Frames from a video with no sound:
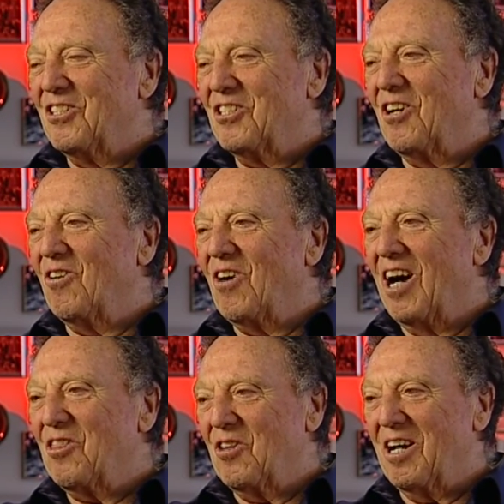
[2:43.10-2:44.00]
So
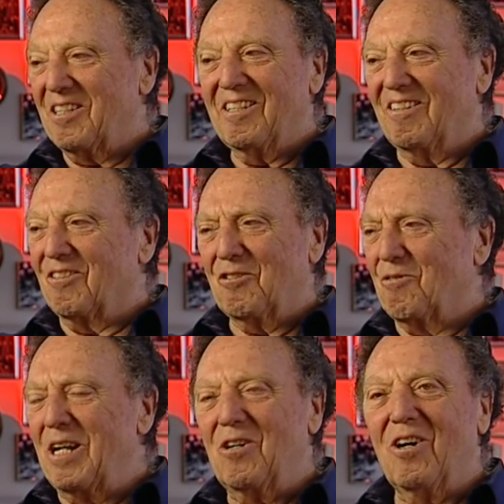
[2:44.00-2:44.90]
I thought, you know,
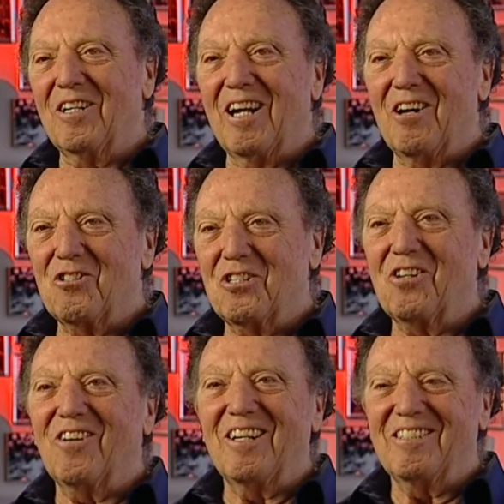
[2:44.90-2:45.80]
great haunted house
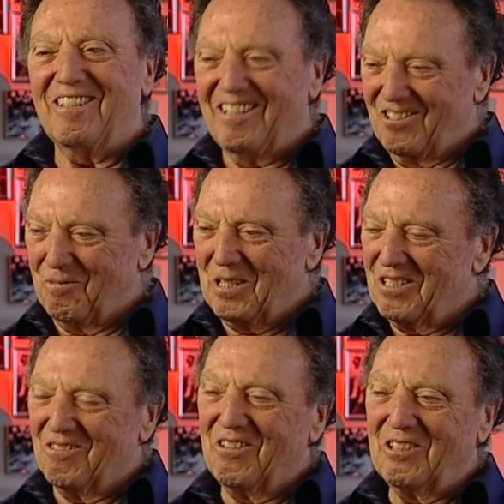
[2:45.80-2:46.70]
story. I said, this will
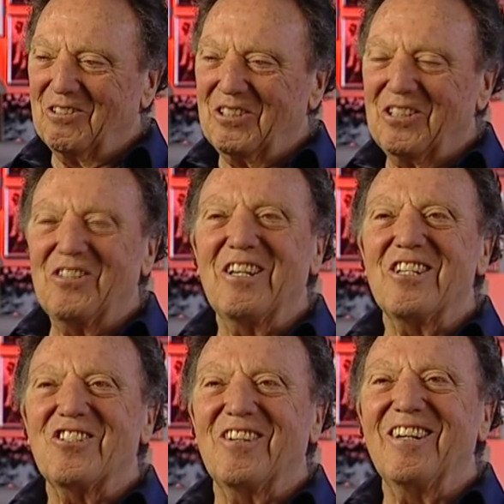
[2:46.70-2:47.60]
be terrific. We'll do
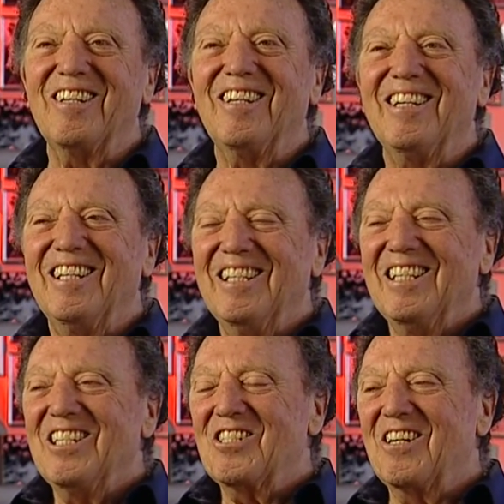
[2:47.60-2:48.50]
this, right?
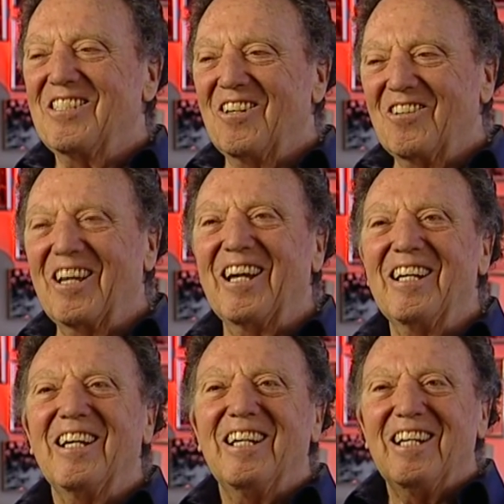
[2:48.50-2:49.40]
So I said,
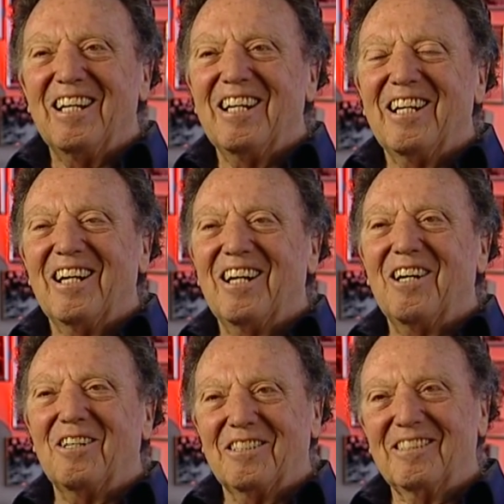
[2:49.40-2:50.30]
okay.
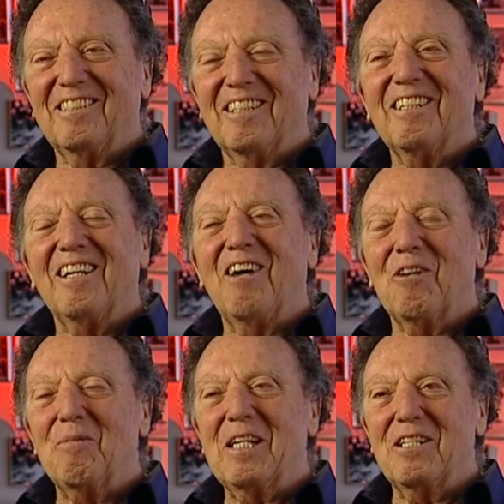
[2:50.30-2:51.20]
Uh, I
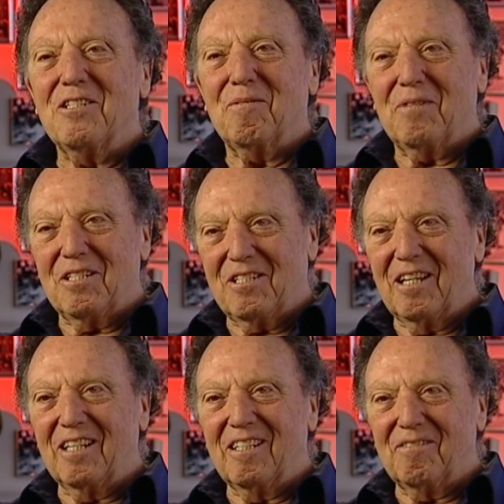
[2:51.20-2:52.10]
want to make this, this
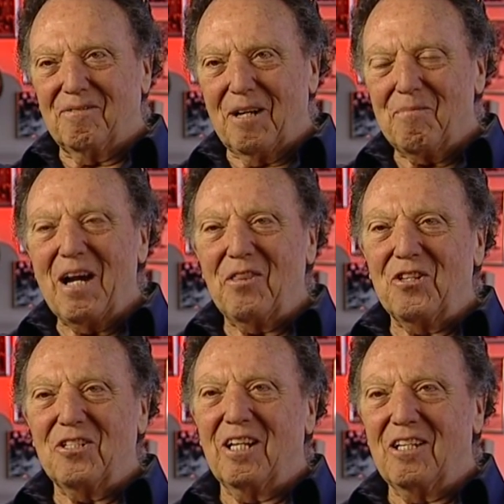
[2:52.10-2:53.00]
thing that, by
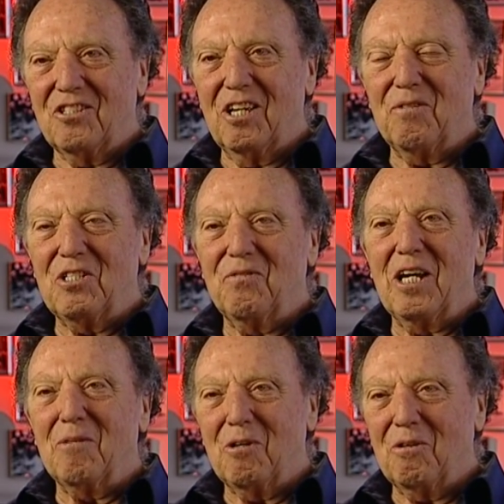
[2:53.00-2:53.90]
Matheson. I'll see if it's
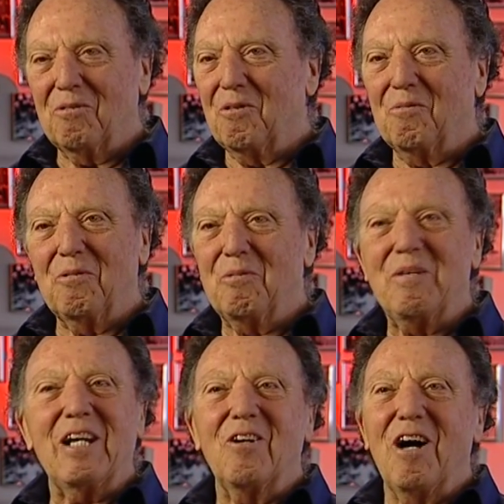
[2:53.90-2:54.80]
available and we'll, we'll
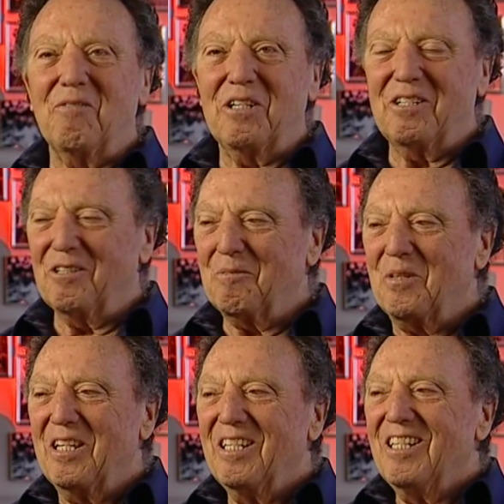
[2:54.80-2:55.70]
make an offer to him.
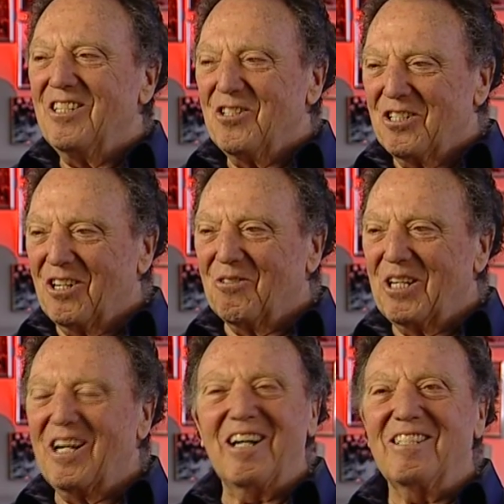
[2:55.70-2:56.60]
So
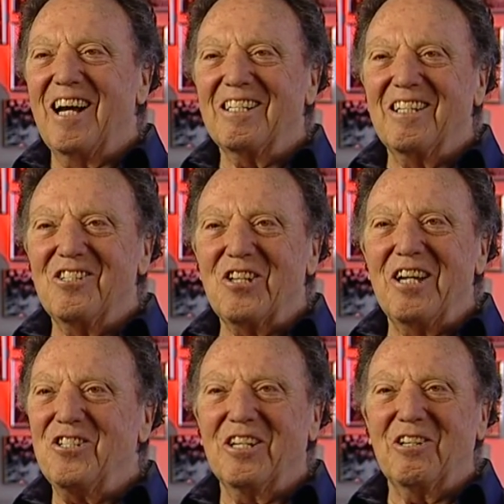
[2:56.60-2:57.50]
we contacted his
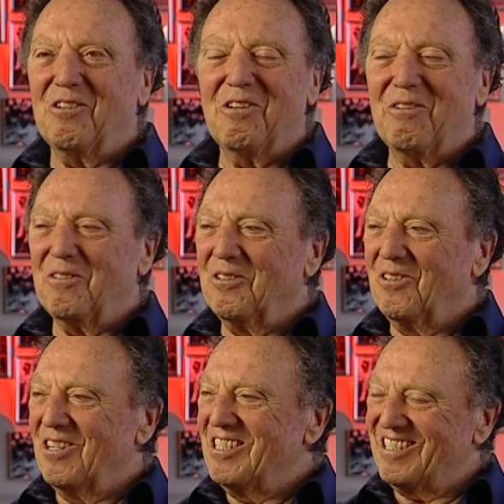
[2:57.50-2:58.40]
agent or whoever
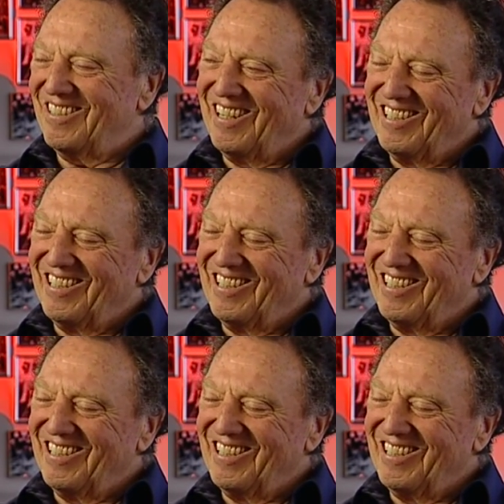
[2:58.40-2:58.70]
it was,